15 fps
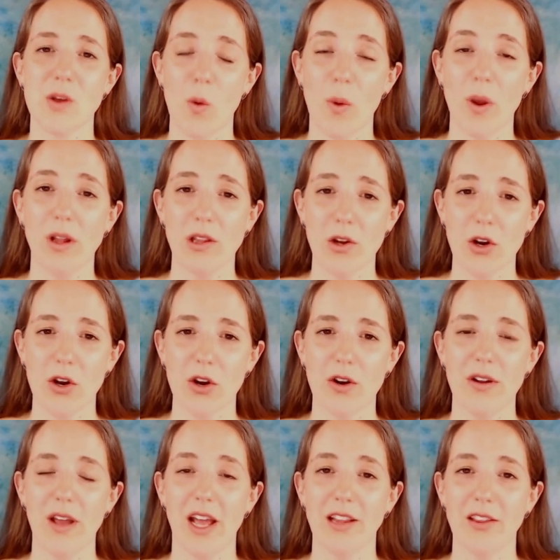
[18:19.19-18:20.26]
we'll learn
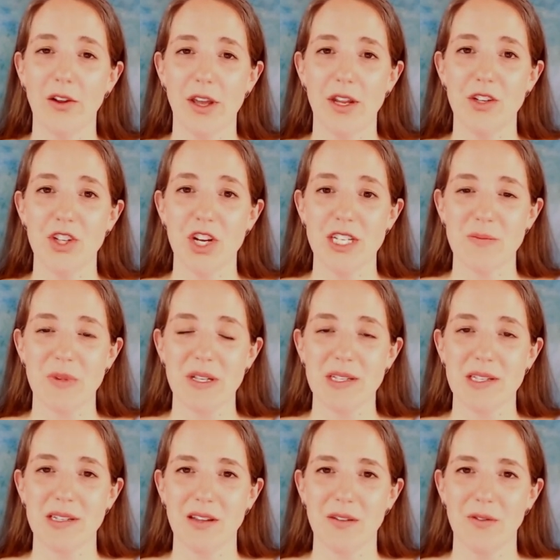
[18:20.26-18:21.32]
and look at
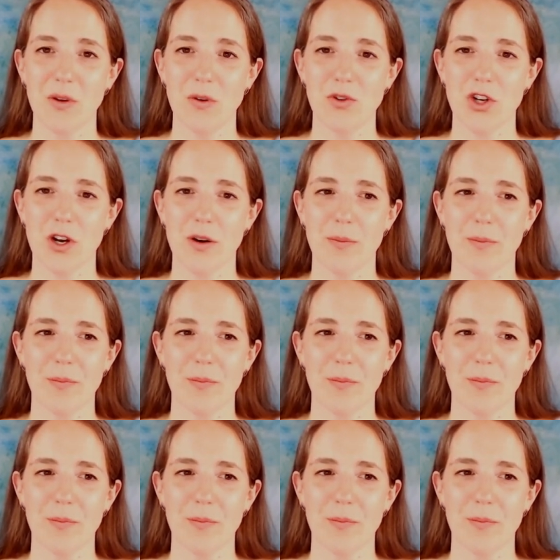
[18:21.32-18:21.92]
adjustments in the future.